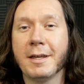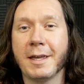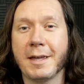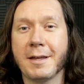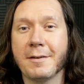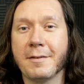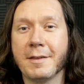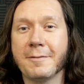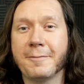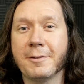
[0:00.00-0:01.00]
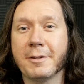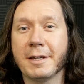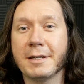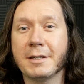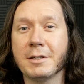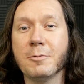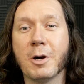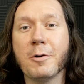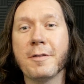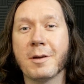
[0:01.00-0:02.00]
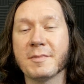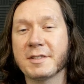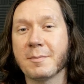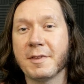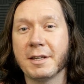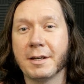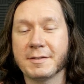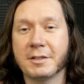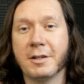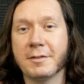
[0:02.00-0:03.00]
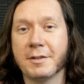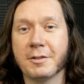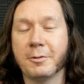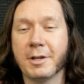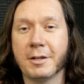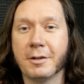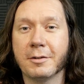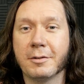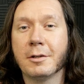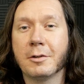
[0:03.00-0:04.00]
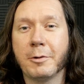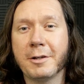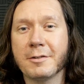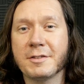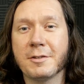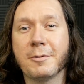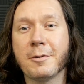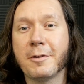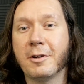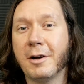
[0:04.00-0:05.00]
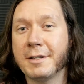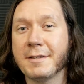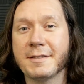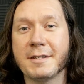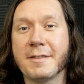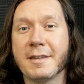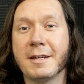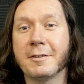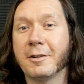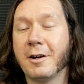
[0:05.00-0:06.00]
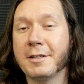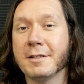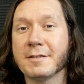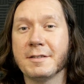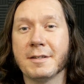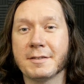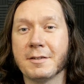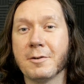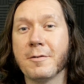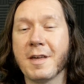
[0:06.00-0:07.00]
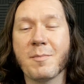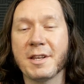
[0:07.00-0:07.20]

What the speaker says: and they feel like you owe them something as a content creator. Creators don't owe their audience anything, and their audience doesn't owe them